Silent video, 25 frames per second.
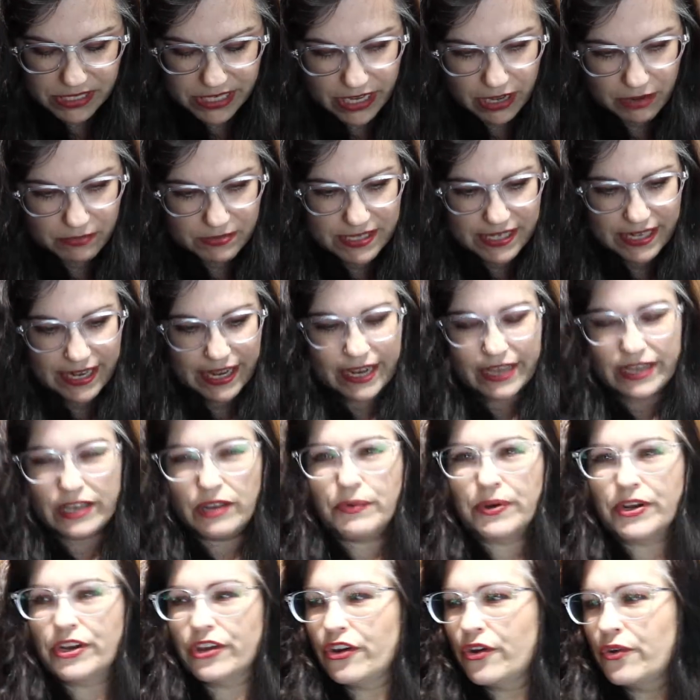it comes in handy
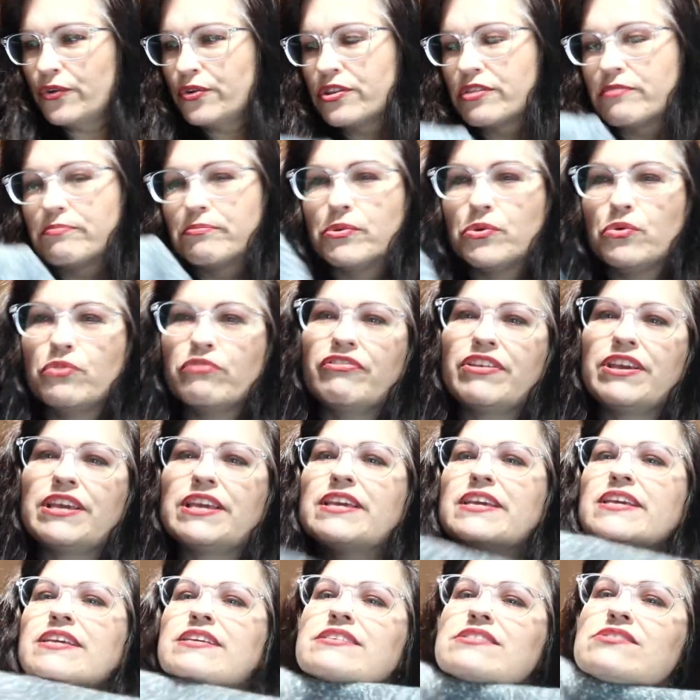when you go to the
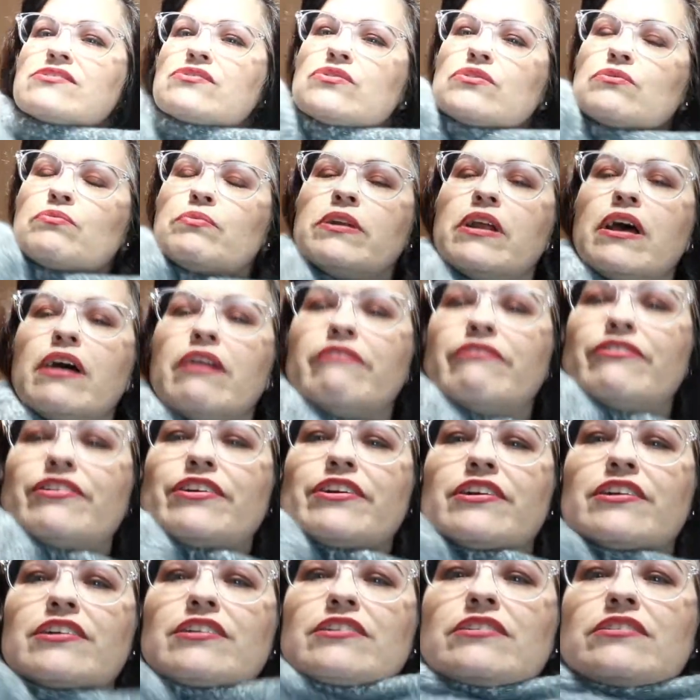movies or
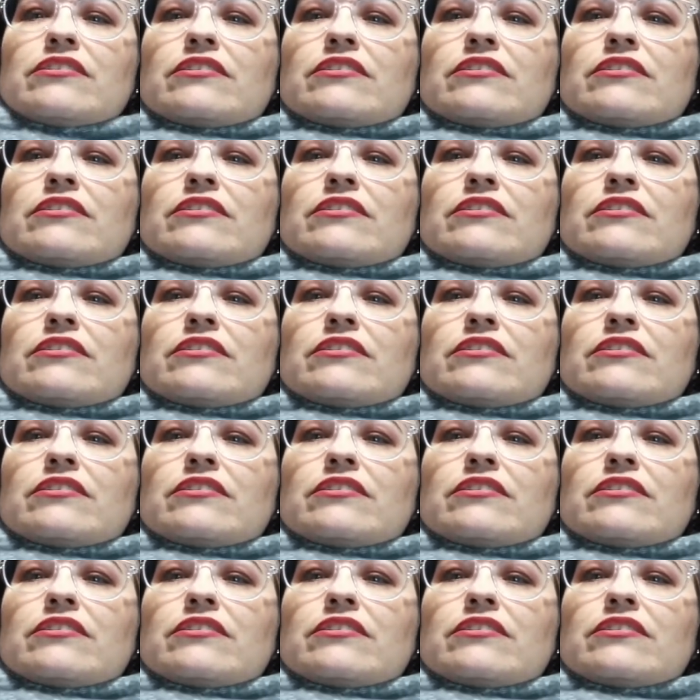whatever.